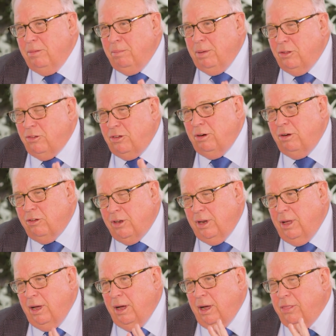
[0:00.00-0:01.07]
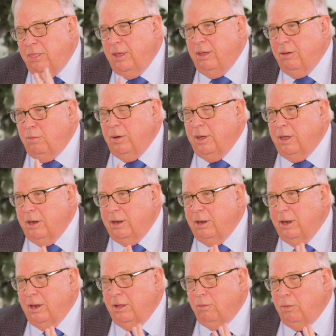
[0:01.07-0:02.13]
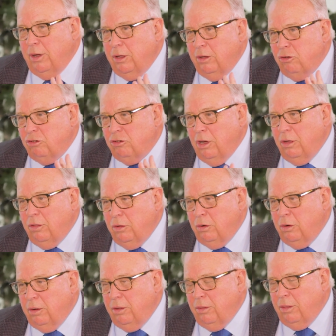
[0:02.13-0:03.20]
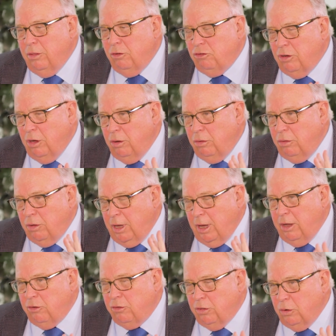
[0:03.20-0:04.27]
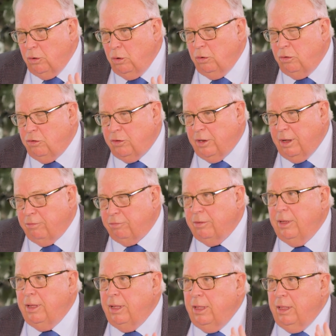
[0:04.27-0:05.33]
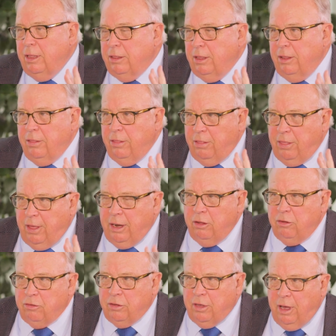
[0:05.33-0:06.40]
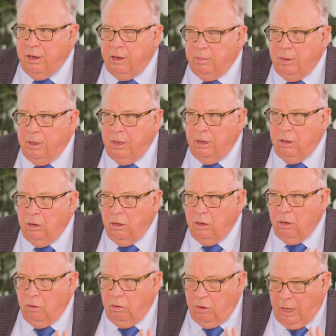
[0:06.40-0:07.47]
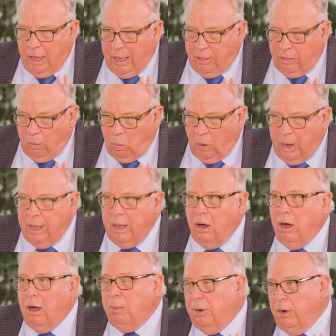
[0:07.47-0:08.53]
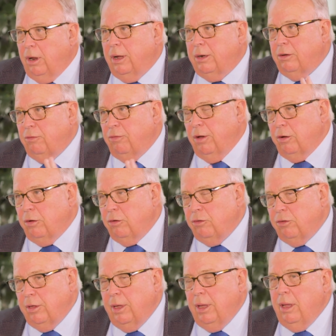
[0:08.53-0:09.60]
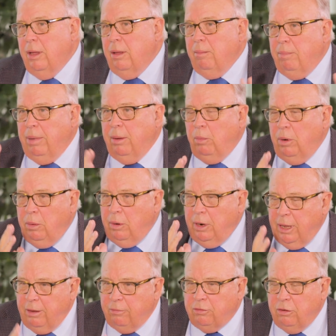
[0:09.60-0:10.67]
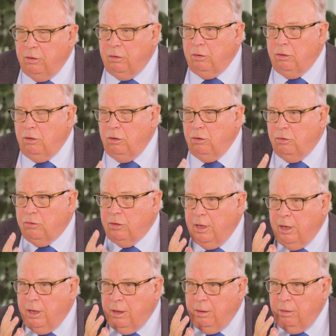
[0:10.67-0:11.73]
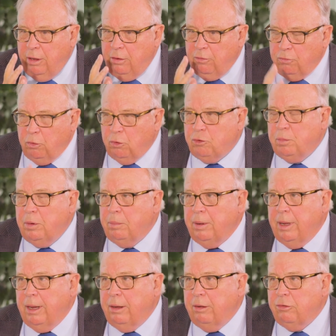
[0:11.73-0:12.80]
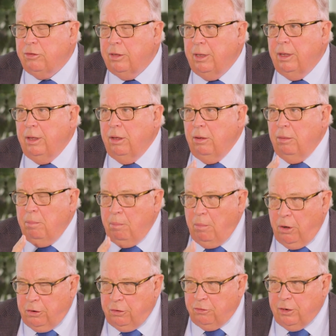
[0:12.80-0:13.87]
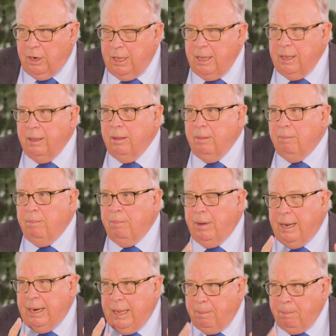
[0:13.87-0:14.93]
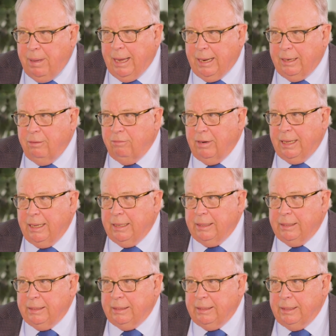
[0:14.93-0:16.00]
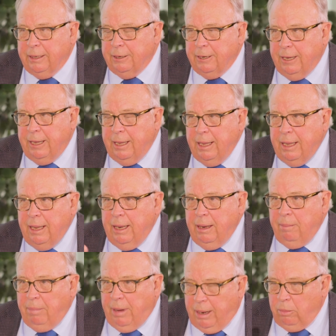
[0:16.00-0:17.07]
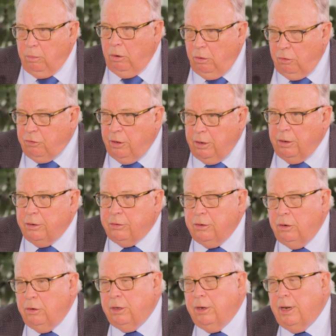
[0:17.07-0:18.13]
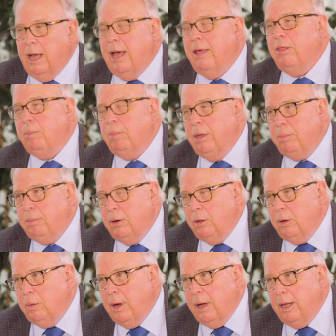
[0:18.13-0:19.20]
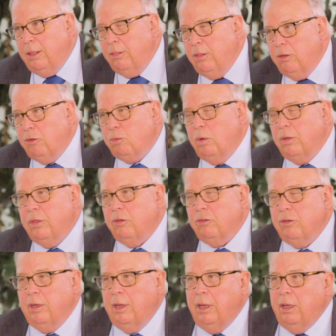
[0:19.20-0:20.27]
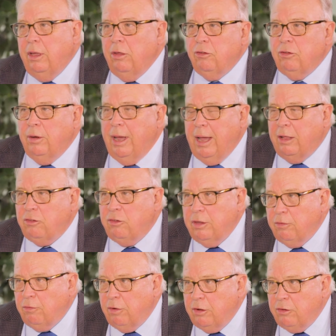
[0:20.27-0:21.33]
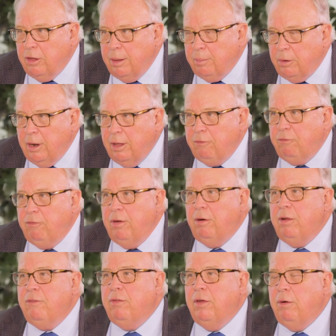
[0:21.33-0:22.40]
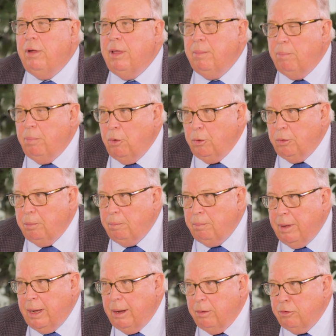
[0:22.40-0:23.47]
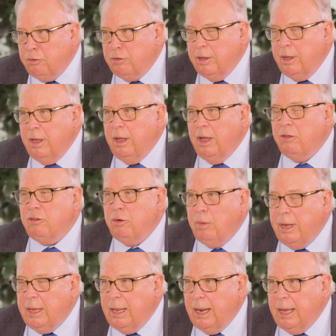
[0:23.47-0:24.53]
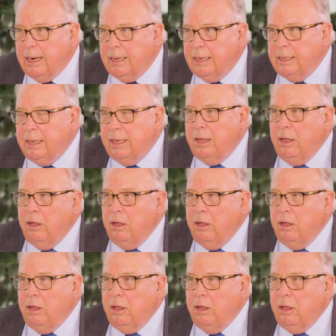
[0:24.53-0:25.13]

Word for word: yeah. but seriously, I think if we can if we can show the showcase the good stuff, yeah. then that is going to be the way I would like to focus. Yeah. But we will have to use our enforcement powers mm. modestly mm. but impactively. Mm. Okay? But we're also got to look at other people who are in this with us. So ASIC, for example, have mm. very, very important powers mm. as a regulator. Yep.